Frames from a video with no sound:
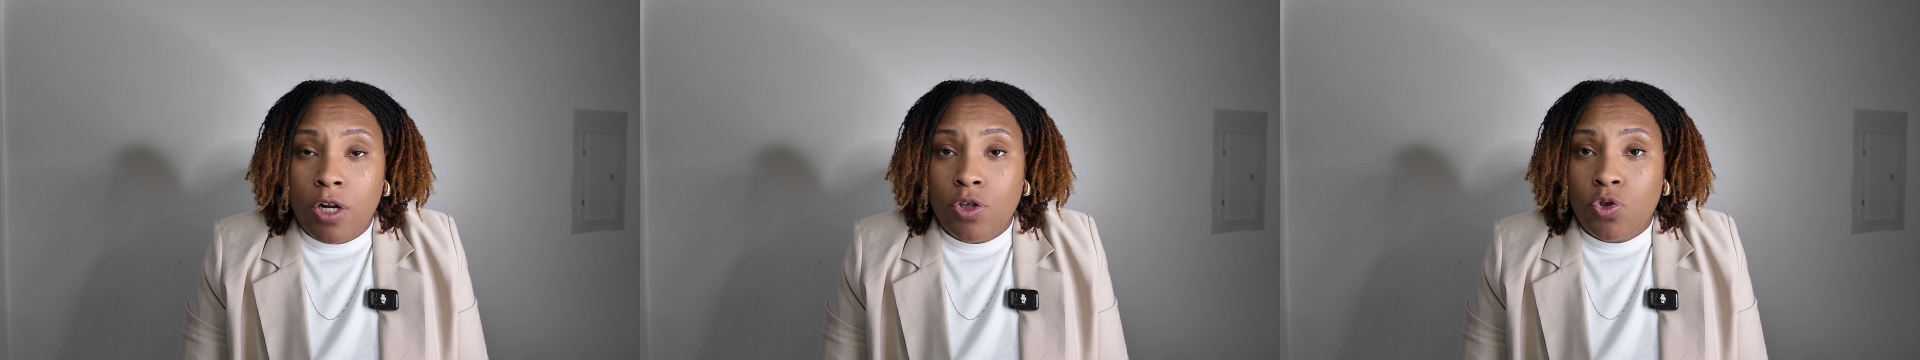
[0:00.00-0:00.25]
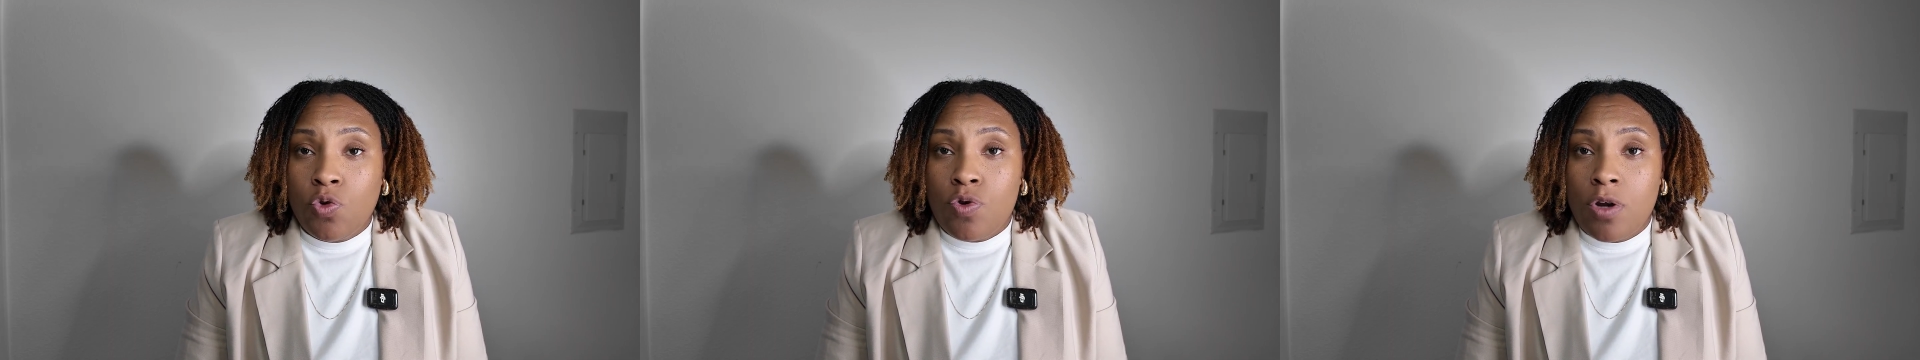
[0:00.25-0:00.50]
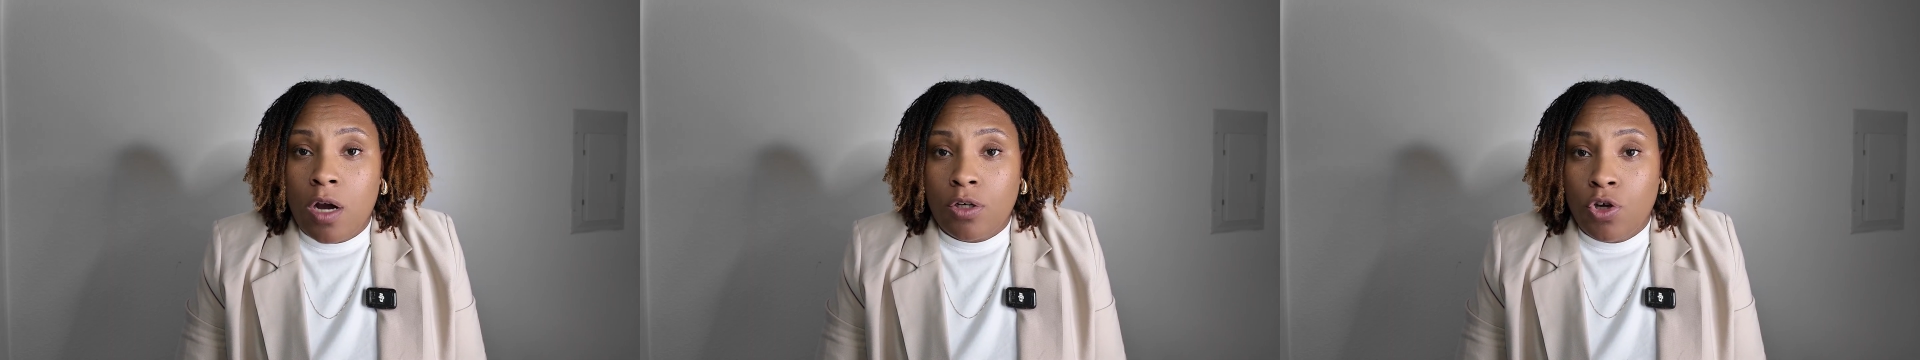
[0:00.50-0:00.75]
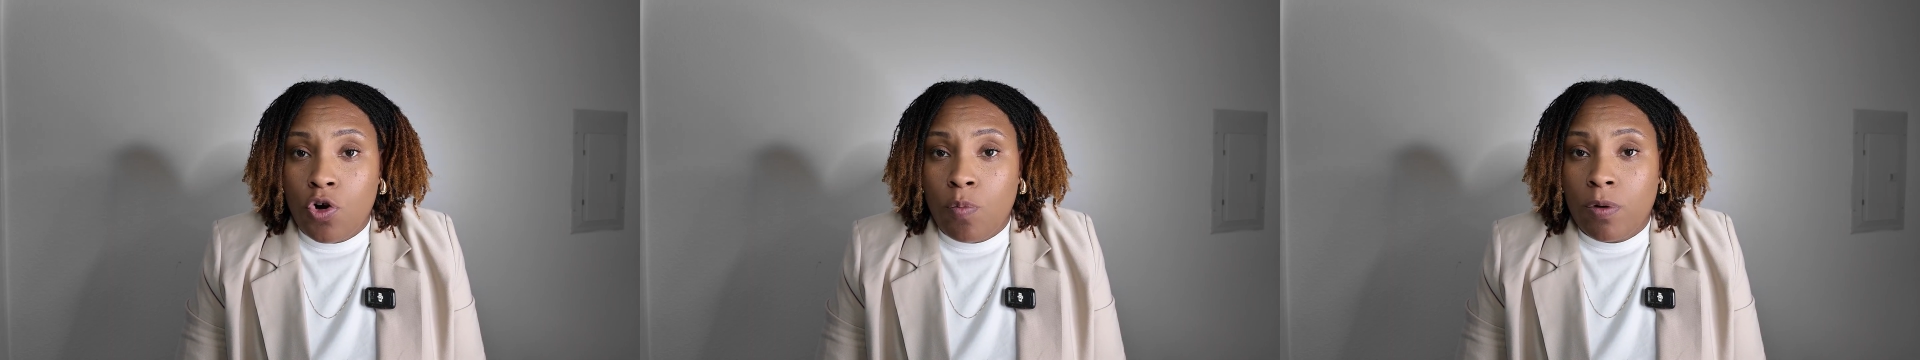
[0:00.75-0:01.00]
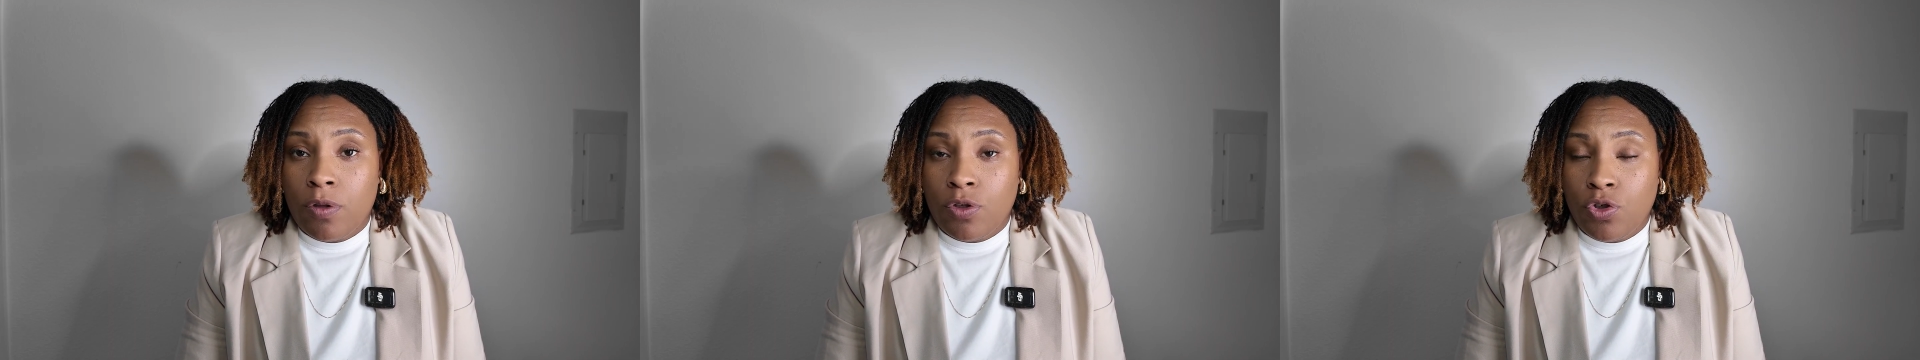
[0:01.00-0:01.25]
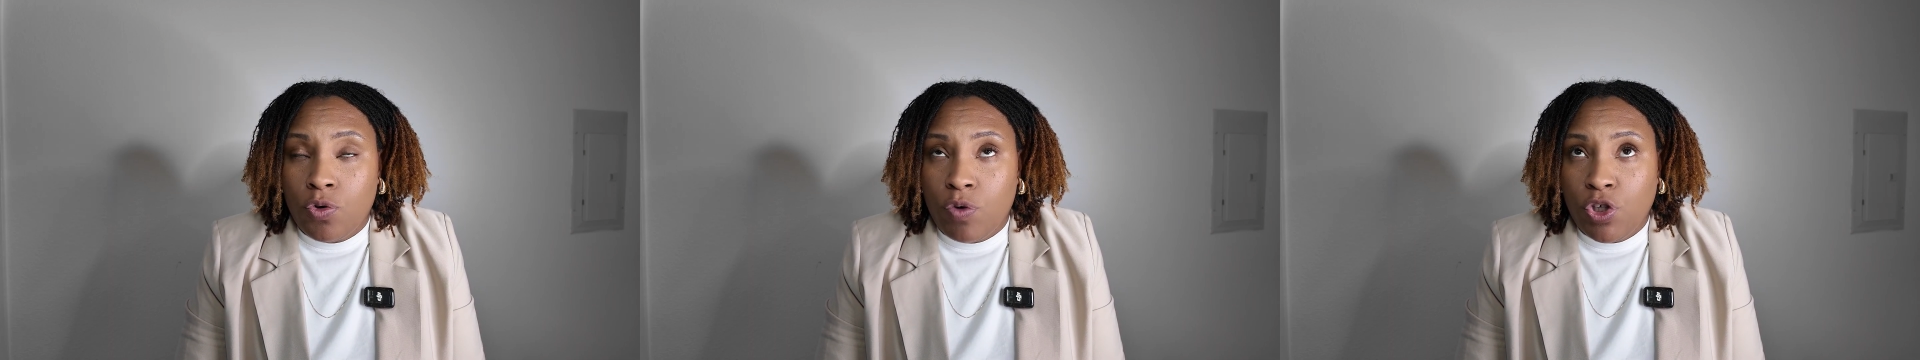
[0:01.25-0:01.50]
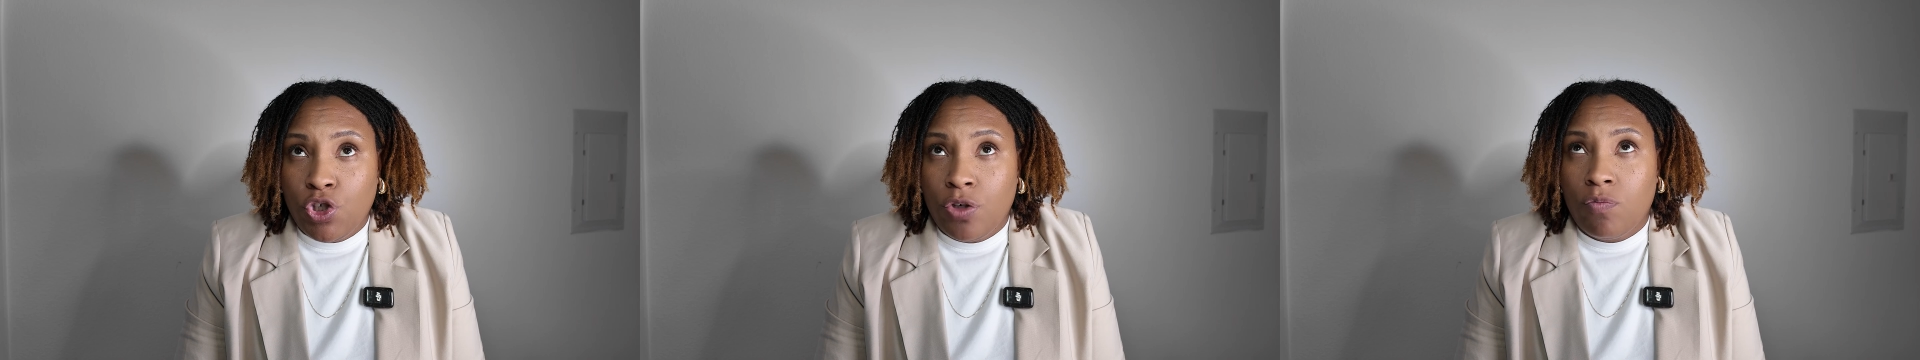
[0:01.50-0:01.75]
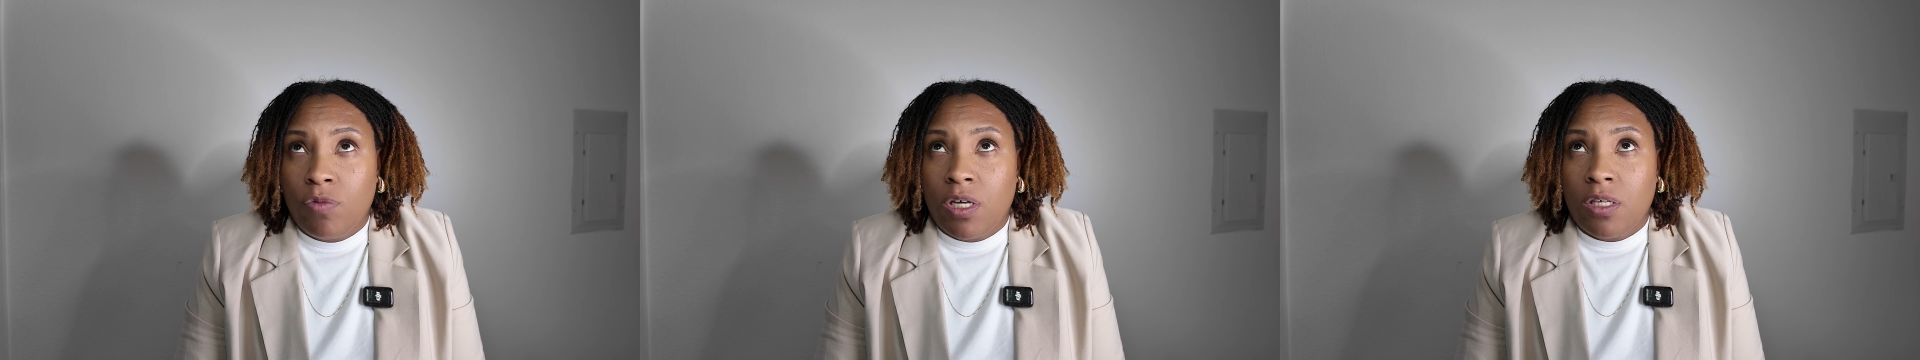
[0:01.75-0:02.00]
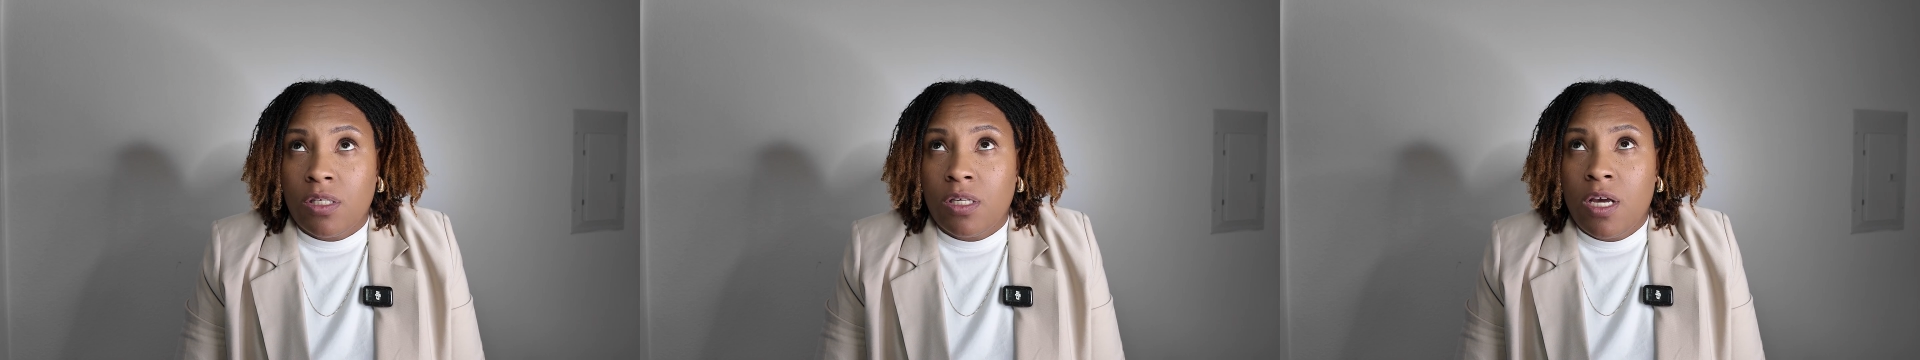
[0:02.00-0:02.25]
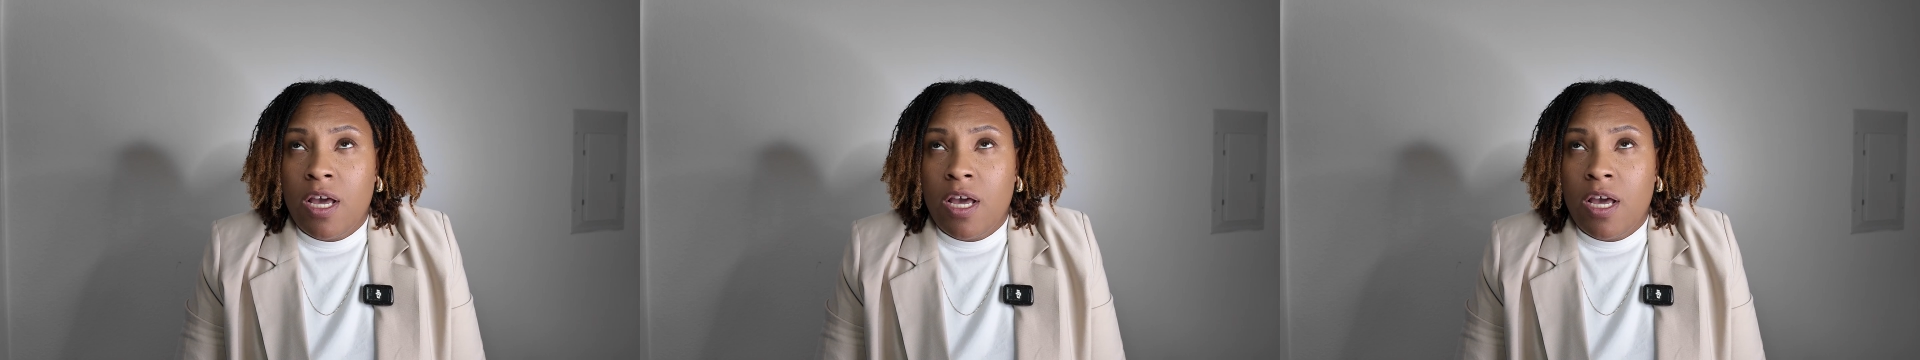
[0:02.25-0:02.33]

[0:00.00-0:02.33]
school in October, the tuition was,